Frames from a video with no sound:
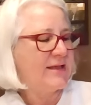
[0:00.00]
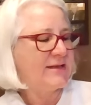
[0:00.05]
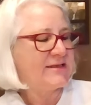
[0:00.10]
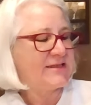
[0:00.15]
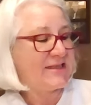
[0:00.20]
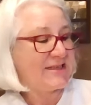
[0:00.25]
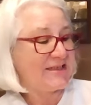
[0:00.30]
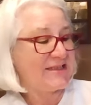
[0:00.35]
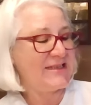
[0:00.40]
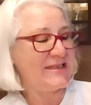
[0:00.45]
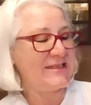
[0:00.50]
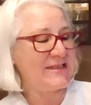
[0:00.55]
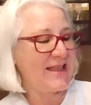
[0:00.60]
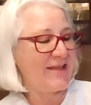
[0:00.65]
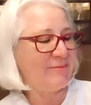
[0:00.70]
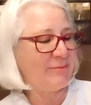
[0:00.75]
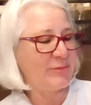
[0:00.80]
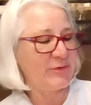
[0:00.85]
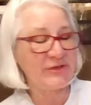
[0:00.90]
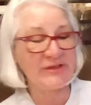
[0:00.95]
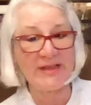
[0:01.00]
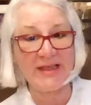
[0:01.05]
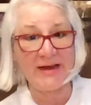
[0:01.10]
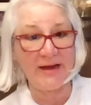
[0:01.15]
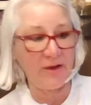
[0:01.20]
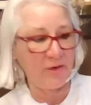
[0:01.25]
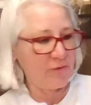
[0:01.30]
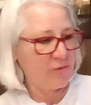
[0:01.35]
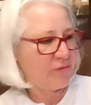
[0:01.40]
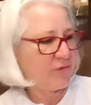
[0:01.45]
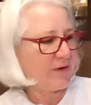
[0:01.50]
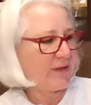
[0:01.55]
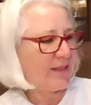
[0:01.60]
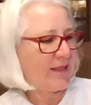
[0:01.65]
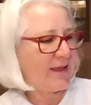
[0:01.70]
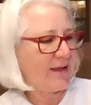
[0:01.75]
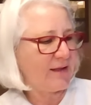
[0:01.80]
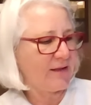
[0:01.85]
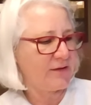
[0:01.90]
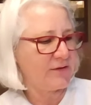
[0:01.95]
67%
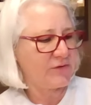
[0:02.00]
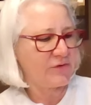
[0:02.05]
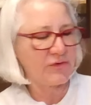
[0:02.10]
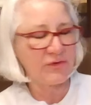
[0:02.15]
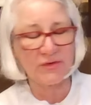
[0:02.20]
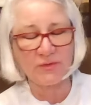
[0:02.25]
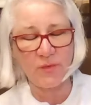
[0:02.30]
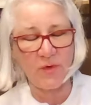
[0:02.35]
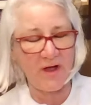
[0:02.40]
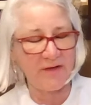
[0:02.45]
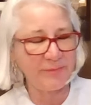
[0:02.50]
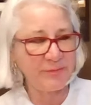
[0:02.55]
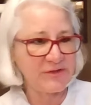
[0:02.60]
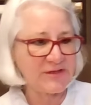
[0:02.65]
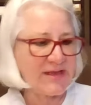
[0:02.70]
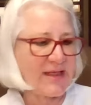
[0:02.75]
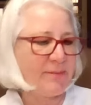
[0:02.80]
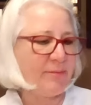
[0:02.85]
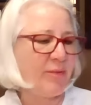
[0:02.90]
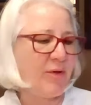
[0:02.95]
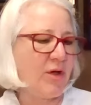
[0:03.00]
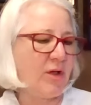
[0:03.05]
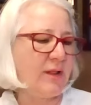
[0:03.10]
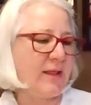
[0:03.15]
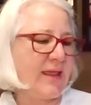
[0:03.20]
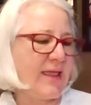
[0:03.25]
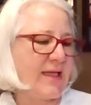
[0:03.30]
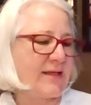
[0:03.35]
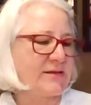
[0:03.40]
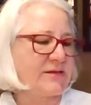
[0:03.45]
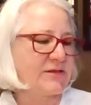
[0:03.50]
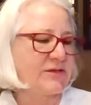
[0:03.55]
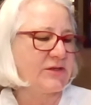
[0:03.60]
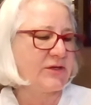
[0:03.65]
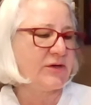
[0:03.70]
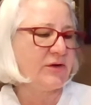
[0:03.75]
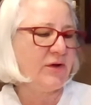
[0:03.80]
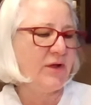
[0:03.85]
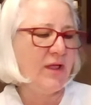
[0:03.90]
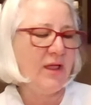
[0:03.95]
acrylic, 12%
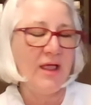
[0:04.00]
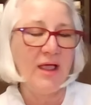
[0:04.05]
polyester,